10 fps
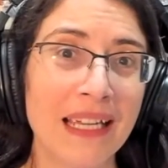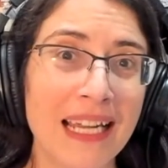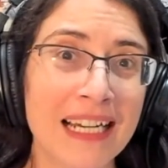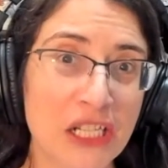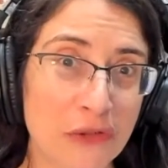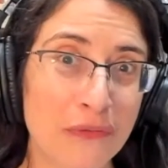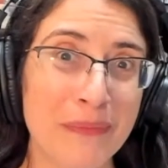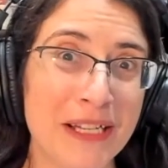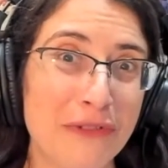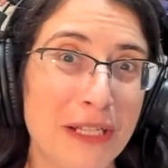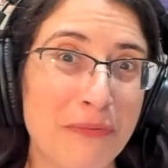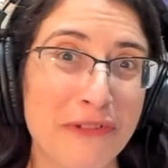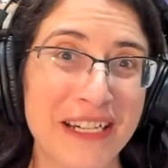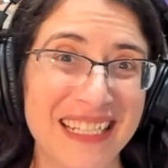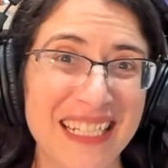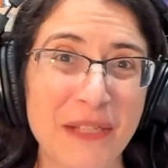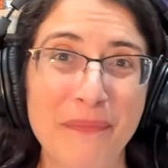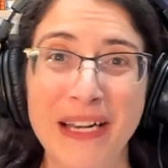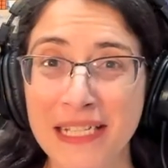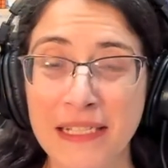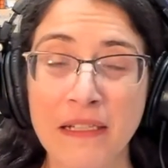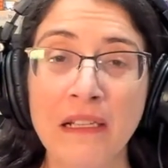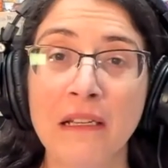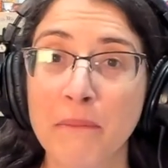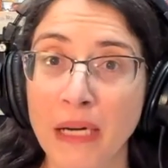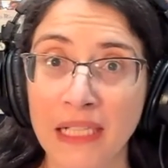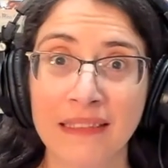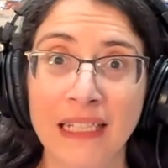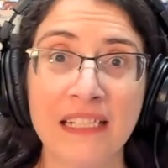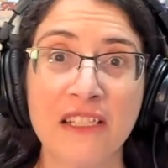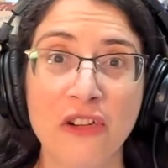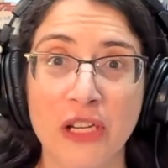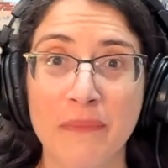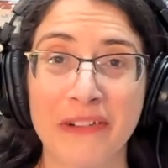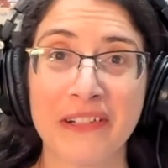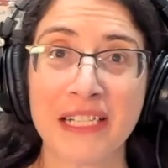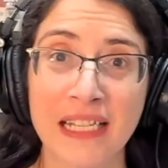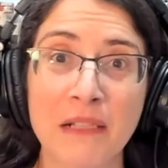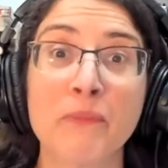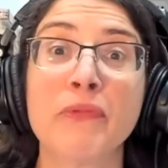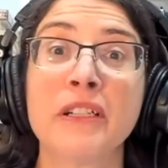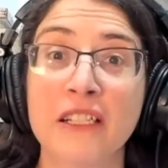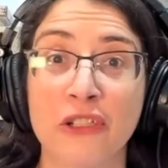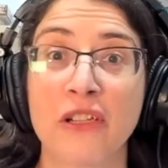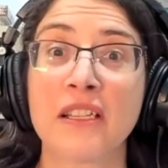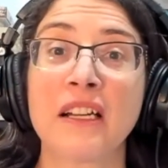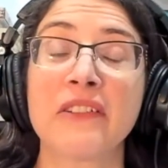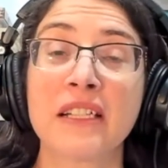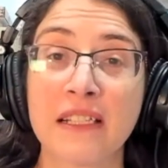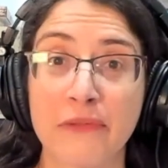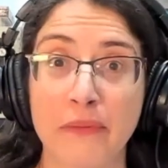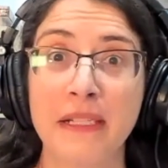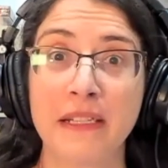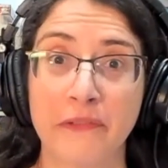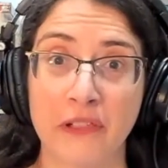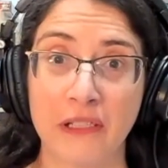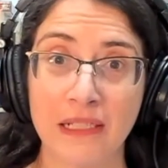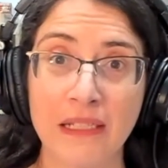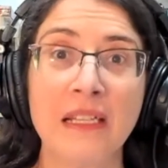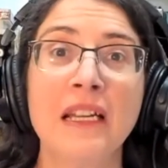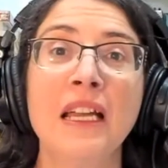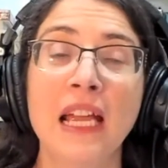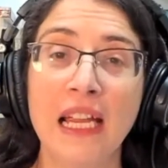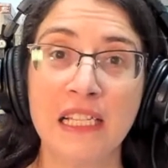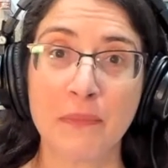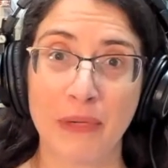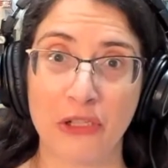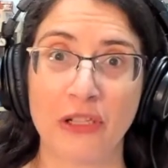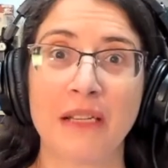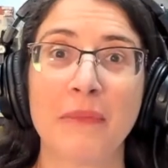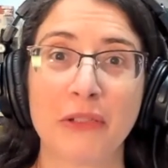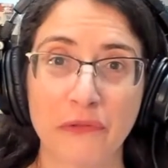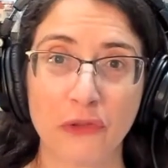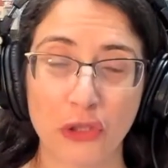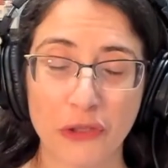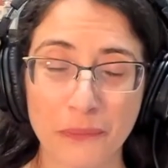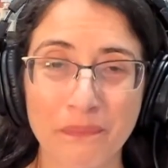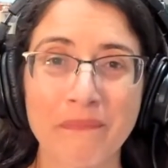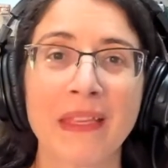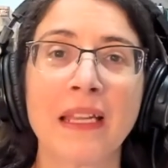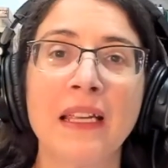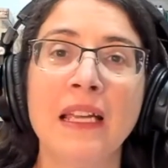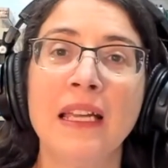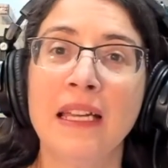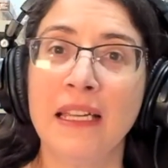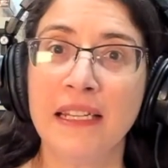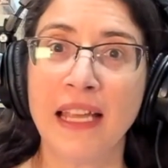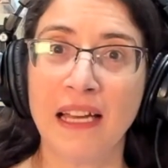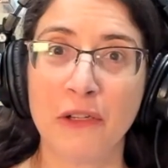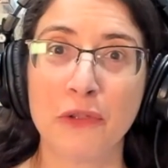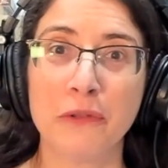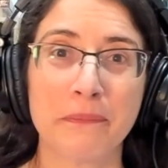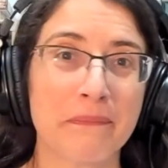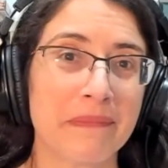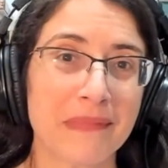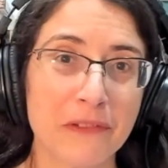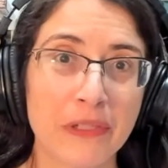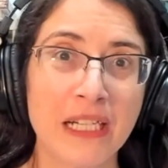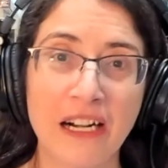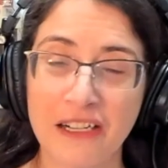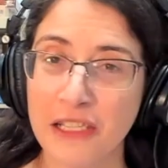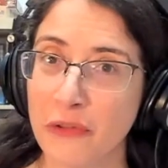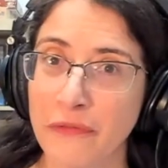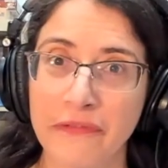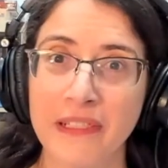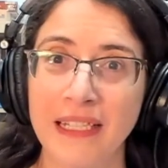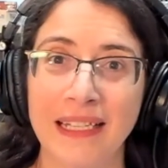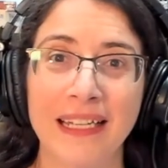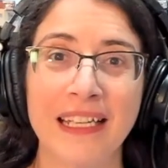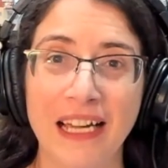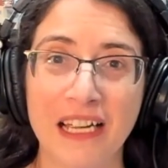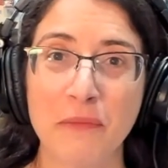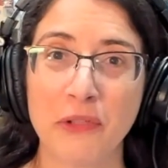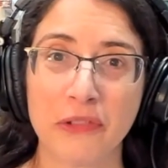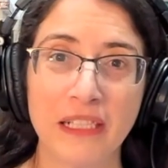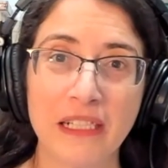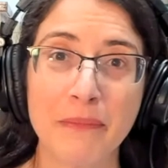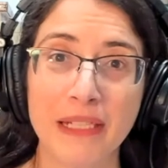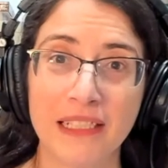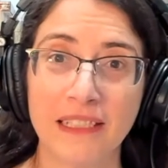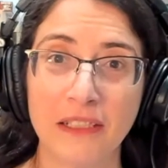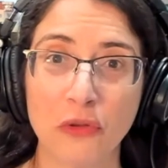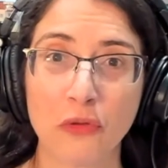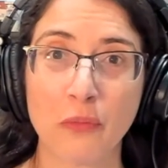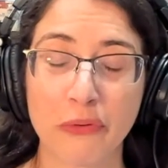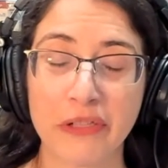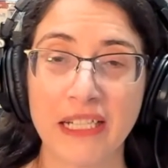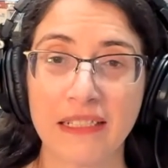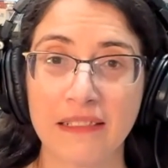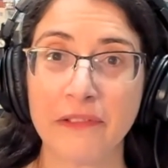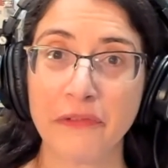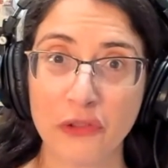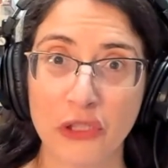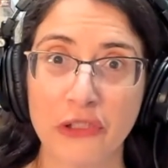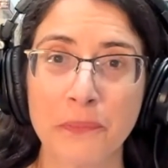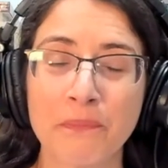extremely good at predicting the past, but as Yogi Berra said, predictions are extremely difficult, especially about the future. Now, regardless of the AI bot inability to predict the future,